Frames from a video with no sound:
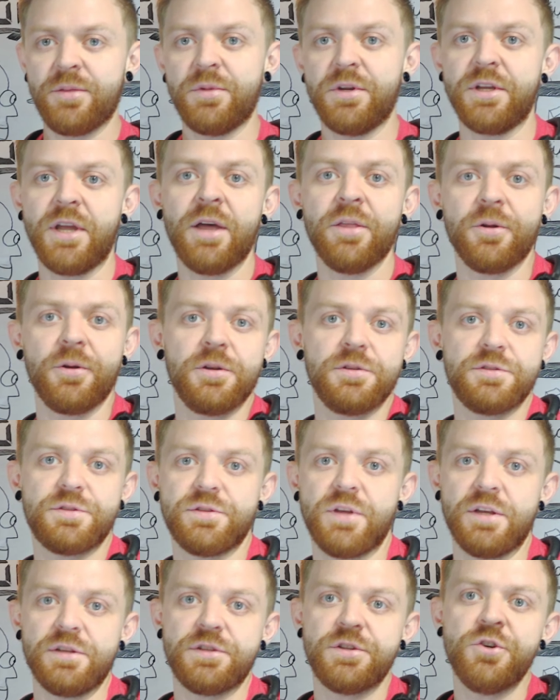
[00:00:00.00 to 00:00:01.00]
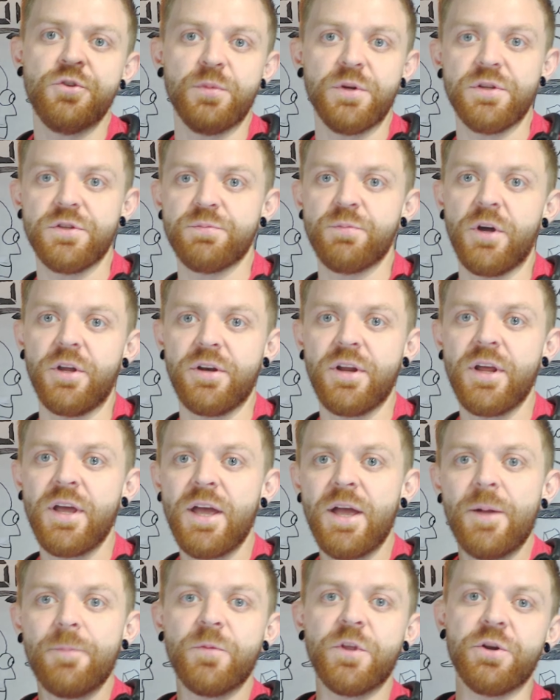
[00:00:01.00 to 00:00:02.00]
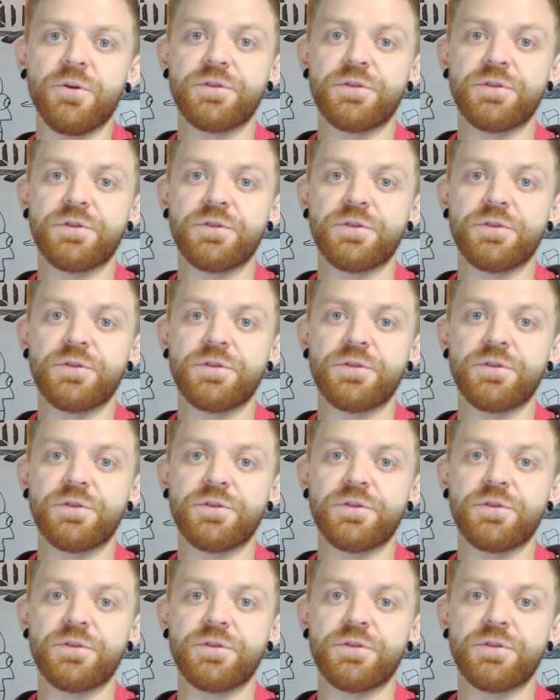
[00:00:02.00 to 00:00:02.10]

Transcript: tie them together as humans, but,